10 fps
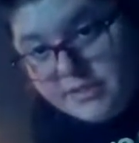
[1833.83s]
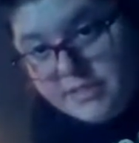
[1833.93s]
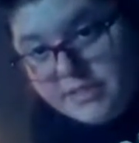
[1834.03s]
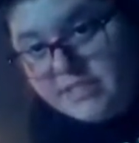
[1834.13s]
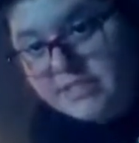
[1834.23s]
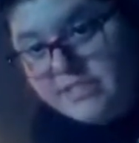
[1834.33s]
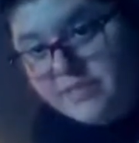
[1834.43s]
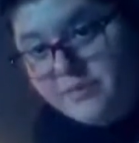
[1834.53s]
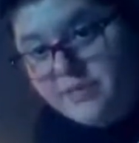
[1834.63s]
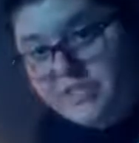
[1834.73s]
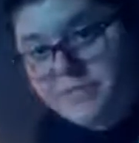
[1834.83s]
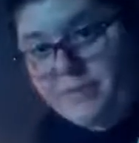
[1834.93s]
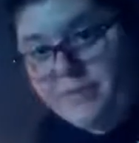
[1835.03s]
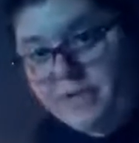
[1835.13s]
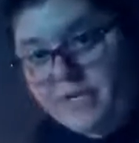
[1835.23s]
It'll stick with rice
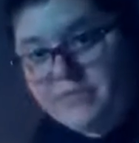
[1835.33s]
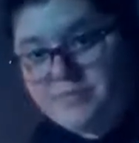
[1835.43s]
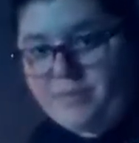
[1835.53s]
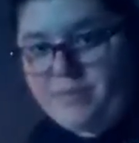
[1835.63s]
paper, I guess. Well,